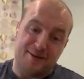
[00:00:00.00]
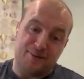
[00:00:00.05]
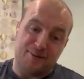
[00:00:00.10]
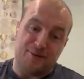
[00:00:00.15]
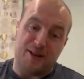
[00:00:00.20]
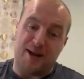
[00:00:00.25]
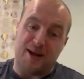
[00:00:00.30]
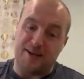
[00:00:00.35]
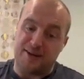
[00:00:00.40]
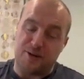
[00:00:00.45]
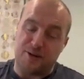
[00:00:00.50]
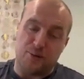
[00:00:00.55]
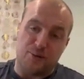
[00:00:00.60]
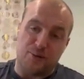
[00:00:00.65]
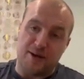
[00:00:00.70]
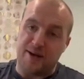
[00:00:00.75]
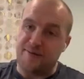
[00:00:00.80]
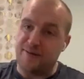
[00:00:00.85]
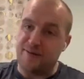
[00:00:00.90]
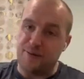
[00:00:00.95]
like at
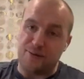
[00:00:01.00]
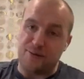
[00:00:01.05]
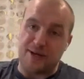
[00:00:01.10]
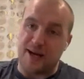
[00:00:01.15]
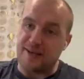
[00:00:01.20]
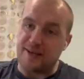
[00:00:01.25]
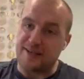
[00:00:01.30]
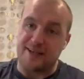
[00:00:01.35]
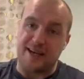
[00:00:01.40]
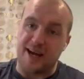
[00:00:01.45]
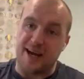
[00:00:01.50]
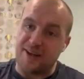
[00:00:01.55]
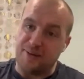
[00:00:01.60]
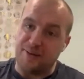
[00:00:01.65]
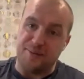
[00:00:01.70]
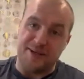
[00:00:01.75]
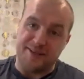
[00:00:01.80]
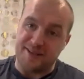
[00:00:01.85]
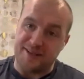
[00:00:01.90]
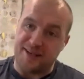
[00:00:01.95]
Wakefield Cass
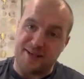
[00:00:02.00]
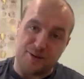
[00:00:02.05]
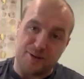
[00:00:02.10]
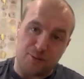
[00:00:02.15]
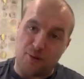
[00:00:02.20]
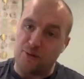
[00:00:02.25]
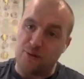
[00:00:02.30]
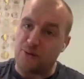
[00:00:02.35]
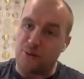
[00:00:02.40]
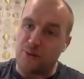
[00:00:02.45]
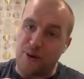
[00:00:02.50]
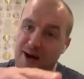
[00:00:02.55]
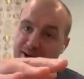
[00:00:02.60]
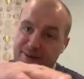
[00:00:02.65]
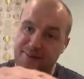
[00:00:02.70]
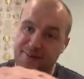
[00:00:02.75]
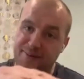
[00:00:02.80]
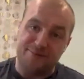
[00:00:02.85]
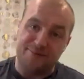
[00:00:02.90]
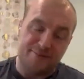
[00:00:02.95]
Academies, and he wasn't
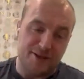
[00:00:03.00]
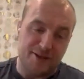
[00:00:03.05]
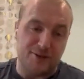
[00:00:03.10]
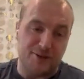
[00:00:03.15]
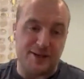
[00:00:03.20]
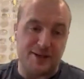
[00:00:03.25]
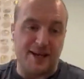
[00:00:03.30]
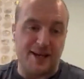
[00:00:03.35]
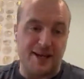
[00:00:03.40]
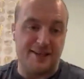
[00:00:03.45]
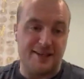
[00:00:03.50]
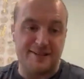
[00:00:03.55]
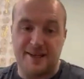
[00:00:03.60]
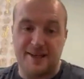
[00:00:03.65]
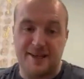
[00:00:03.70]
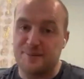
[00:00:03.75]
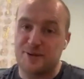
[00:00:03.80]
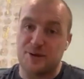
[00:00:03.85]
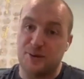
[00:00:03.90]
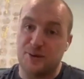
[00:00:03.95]
quite, getting in
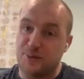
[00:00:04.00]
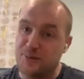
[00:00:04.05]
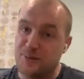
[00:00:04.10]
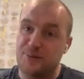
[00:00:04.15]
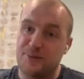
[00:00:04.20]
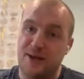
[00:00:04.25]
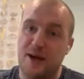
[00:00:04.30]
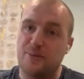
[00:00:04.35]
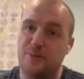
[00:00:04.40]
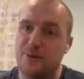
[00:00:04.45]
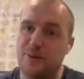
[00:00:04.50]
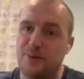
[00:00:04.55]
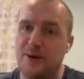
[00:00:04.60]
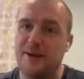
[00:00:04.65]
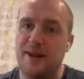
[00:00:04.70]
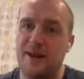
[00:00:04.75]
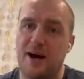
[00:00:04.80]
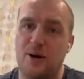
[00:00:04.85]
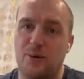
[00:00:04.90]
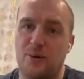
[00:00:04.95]
team. So, yeah, we
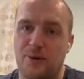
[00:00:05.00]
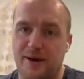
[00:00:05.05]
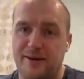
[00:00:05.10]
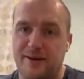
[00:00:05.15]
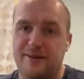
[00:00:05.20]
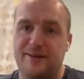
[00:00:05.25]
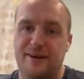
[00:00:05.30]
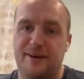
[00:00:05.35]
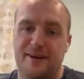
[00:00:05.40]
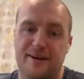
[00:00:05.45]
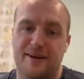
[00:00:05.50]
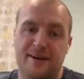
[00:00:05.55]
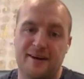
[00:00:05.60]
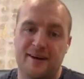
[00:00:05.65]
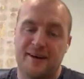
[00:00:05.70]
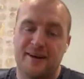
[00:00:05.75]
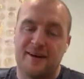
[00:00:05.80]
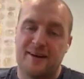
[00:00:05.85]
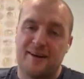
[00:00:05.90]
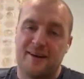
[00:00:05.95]
went out and
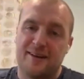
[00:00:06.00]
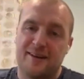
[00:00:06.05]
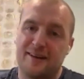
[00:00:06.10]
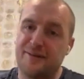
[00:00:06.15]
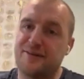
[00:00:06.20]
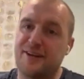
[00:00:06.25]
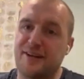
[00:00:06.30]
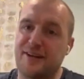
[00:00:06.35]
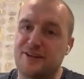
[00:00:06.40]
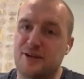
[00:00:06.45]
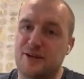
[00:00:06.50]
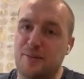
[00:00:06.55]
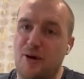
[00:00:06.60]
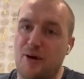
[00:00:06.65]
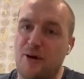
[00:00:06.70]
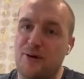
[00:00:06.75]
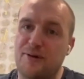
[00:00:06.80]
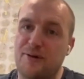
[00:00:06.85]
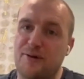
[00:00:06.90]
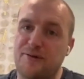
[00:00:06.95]
lived in
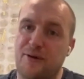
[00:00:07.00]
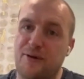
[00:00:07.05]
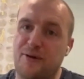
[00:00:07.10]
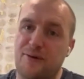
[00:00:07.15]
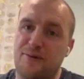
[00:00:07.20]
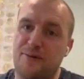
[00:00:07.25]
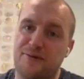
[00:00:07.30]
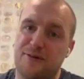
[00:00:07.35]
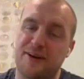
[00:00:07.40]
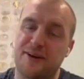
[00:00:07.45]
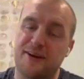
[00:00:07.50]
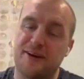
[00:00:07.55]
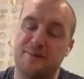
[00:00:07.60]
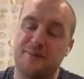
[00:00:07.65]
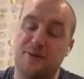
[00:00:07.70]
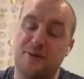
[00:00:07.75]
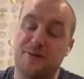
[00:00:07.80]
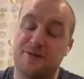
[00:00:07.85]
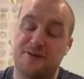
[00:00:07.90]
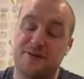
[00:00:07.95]
Tamora for 3
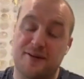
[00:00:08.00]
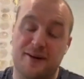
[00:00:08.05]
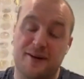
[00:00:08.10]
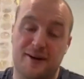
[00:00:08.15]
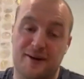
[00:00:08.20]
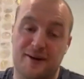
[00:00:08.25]
months,